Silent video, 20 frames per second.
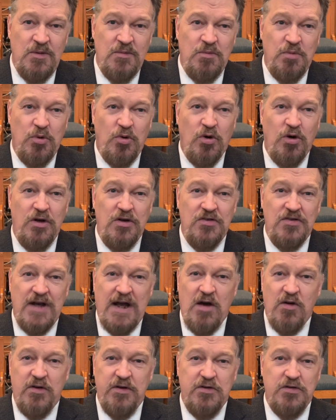pours
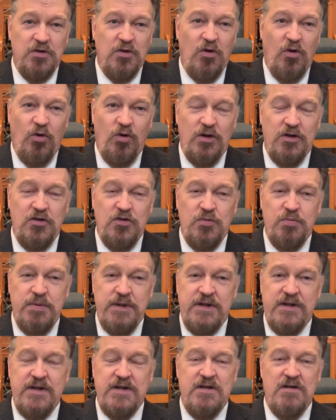out his Holy
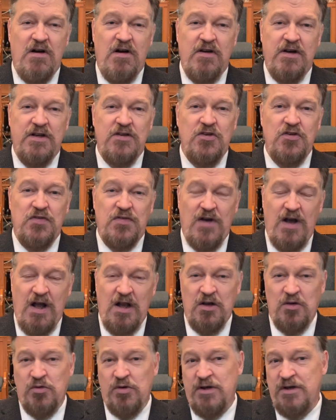Spirit on his
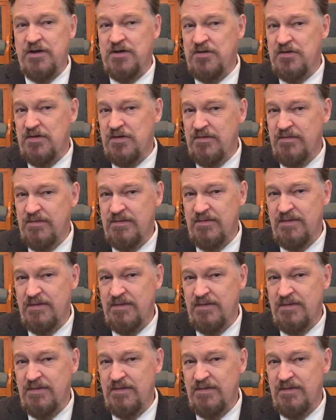followers,